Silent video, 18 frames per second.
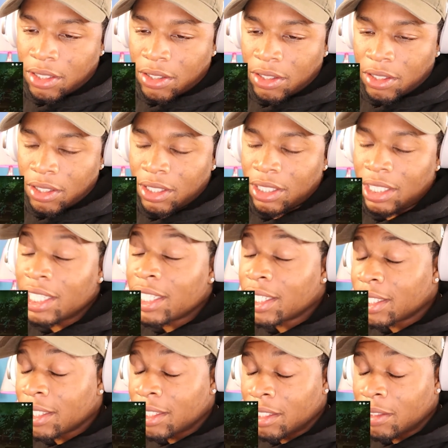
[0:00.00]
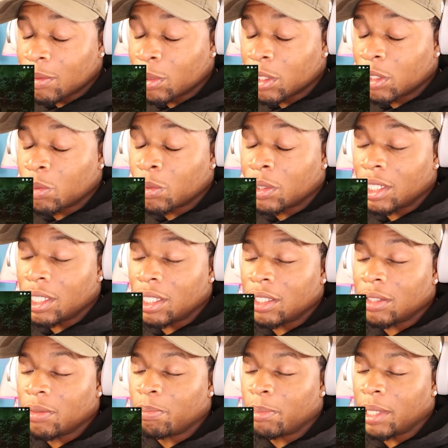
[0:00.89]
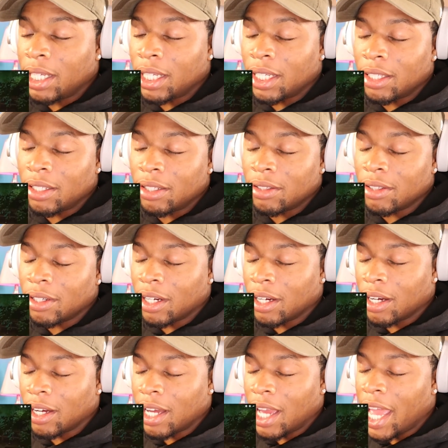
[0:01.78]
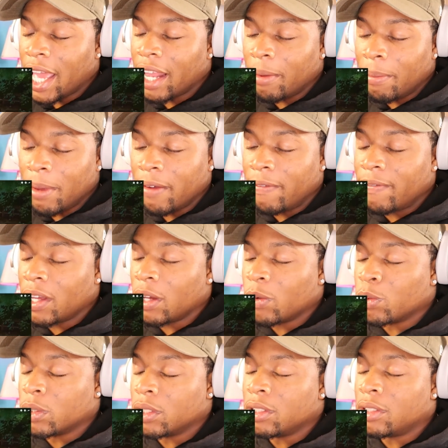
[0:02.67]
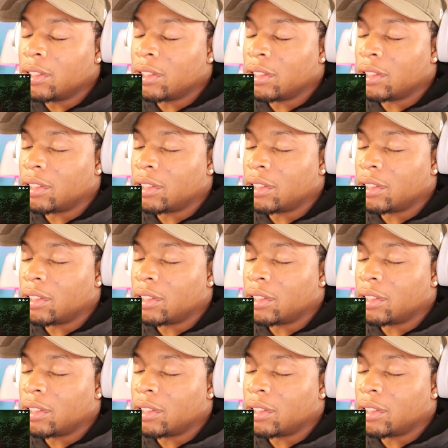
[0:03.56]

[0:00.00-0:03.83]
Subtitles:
this was when being an anime fan was